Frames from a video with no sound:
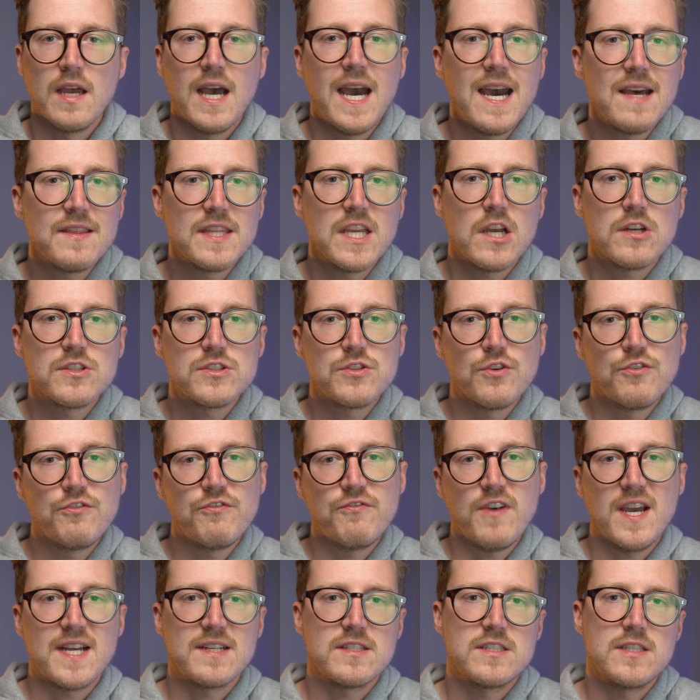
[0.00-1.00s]
And they also
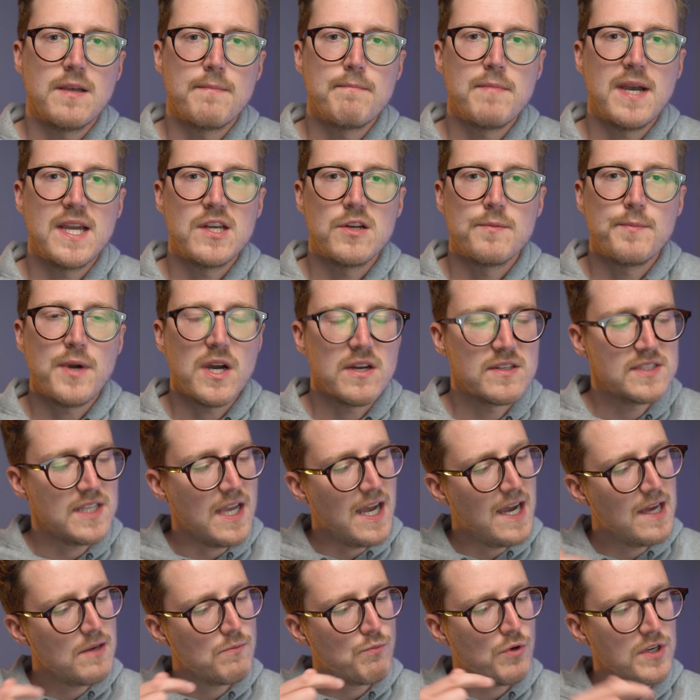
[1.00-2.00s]
fixed some minor bugs.
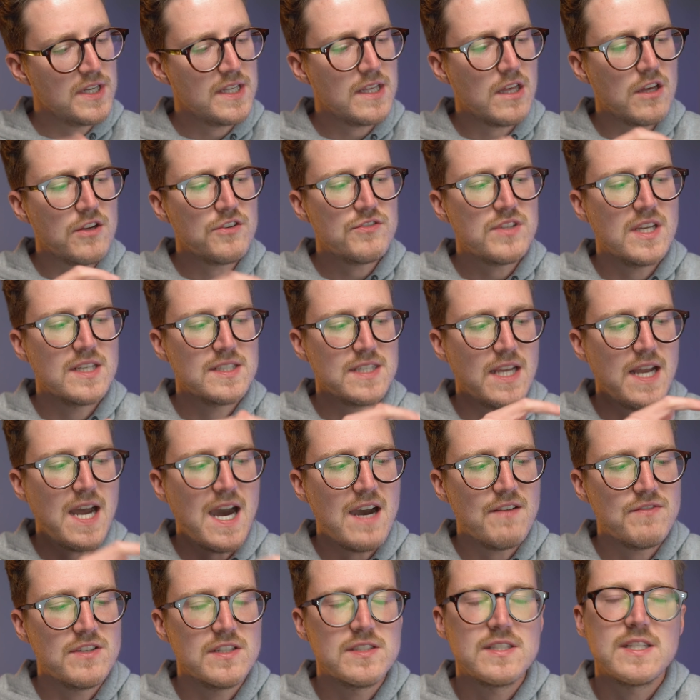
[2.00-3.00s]
And one of the other things I
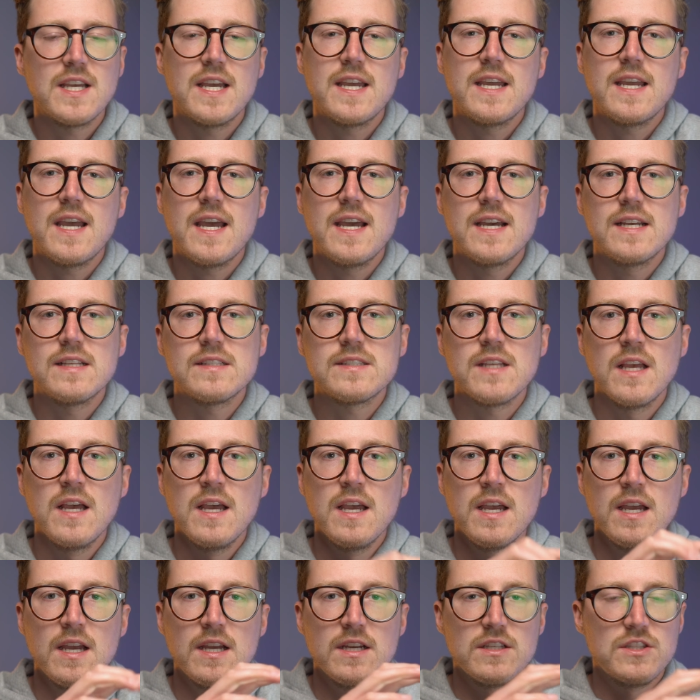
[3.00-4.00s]
have to say is
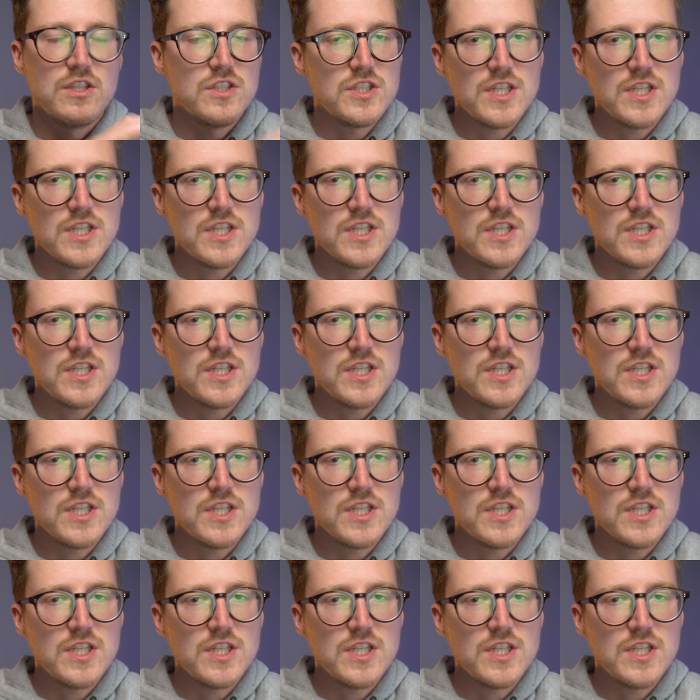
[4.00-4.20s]
the